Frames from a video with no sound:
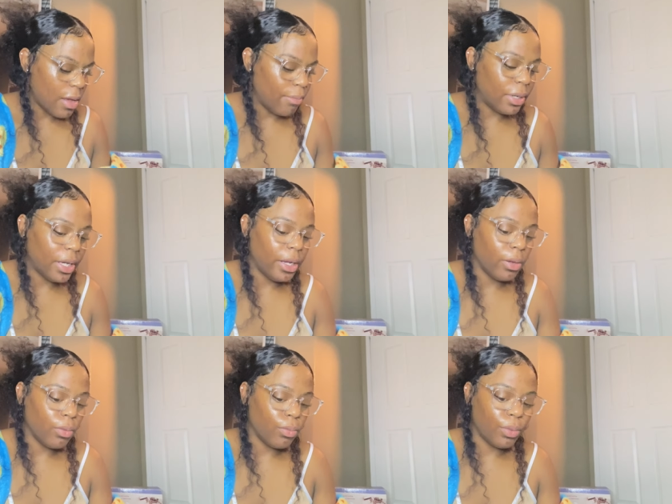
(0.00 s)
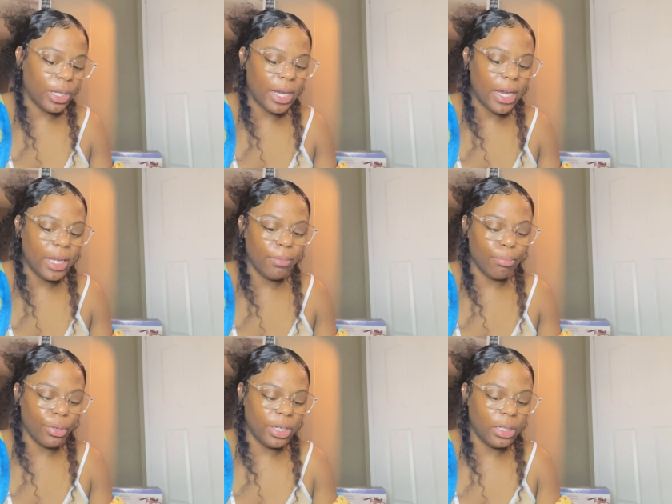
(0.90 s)
But when I
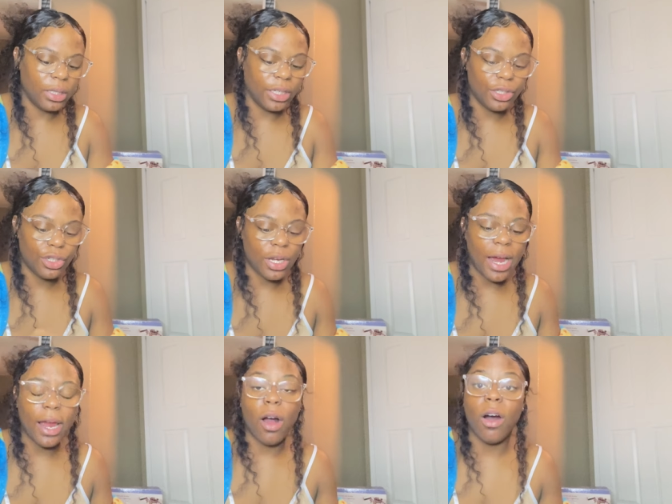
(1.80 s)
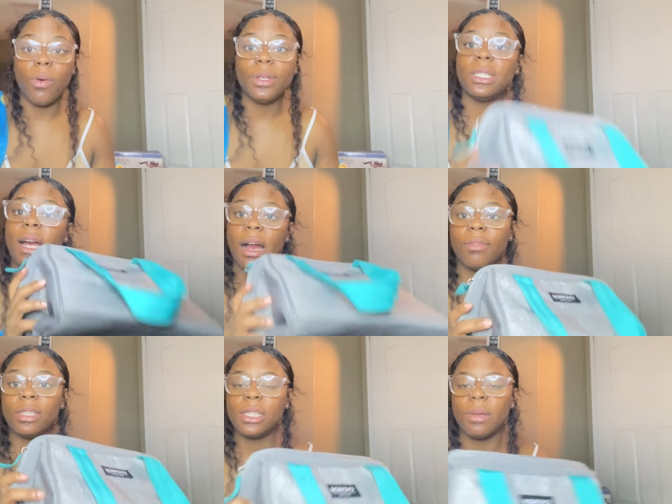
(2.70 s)
bring lunch, I always have
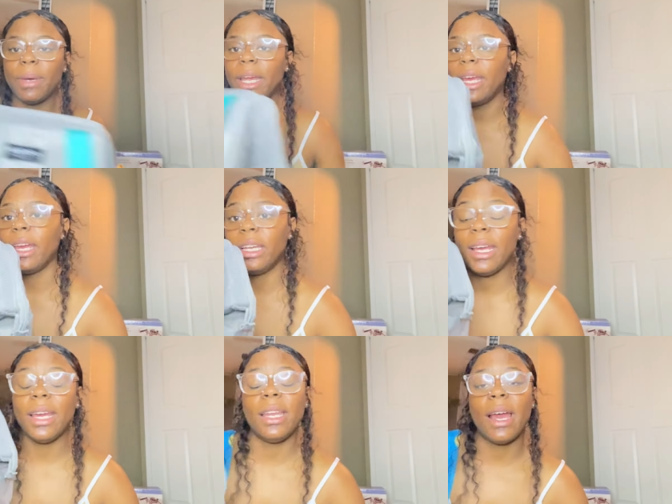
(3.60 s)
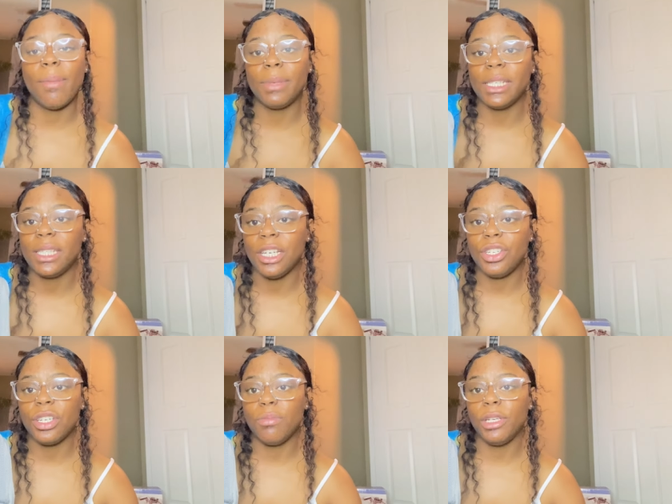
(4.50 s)
this in my hand and at my
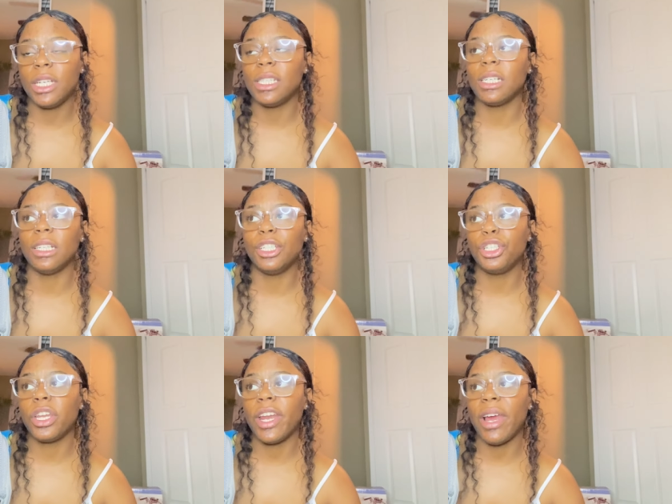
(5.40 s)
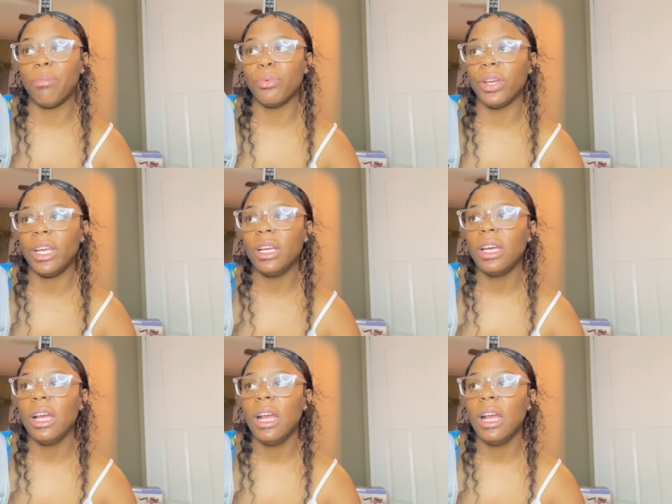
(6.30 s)
station, because the lunch that I bring,